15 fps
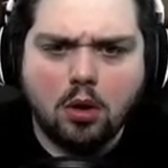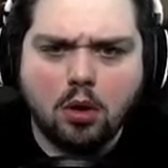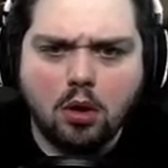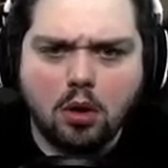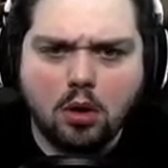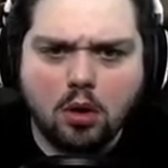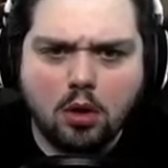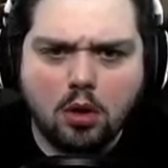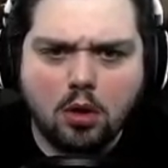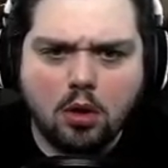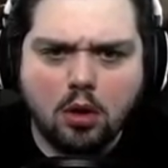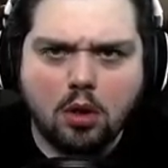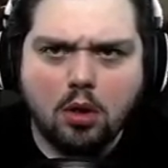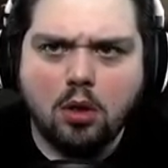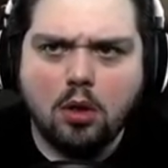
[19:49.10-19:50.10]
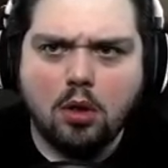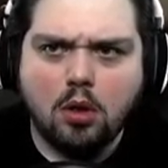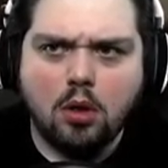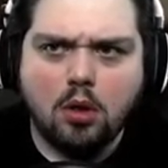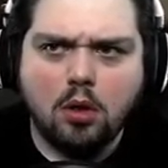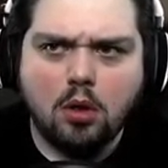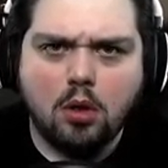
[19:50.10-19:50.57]
lights are working now.
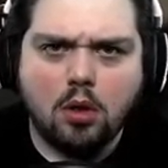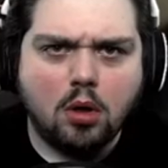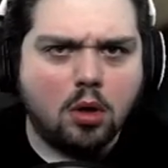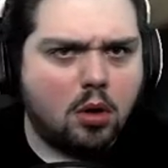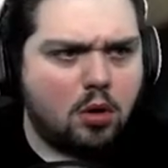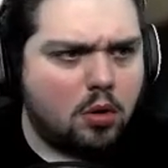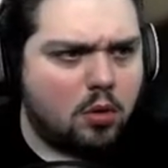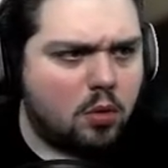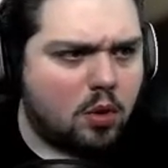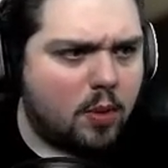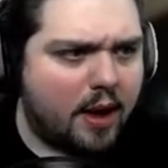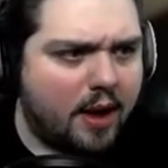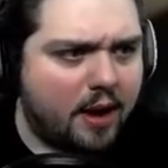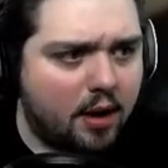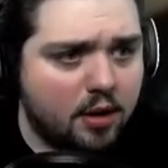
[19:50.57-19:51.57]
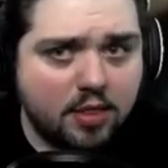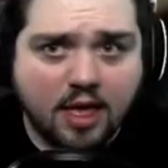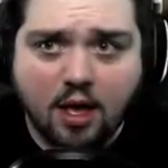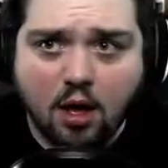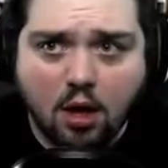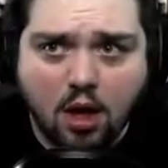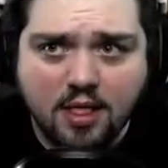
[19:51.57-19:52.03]
Oh, well, why aren't they
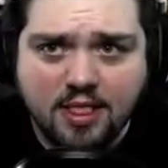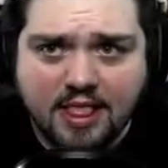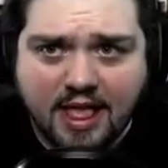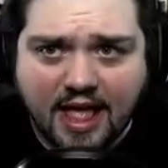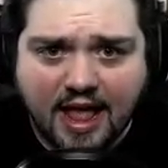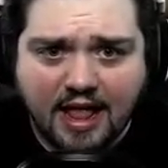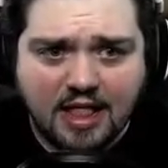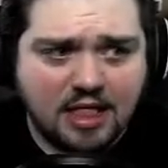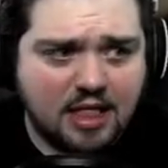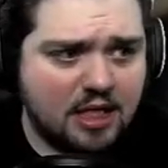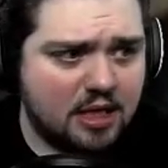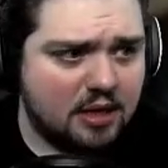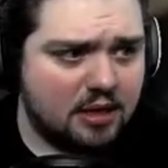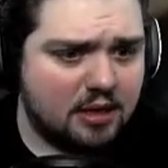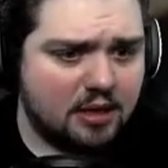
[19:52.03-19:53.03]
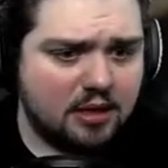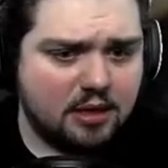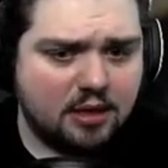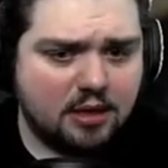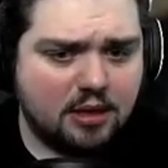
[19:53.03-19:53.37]
on then? Quickly.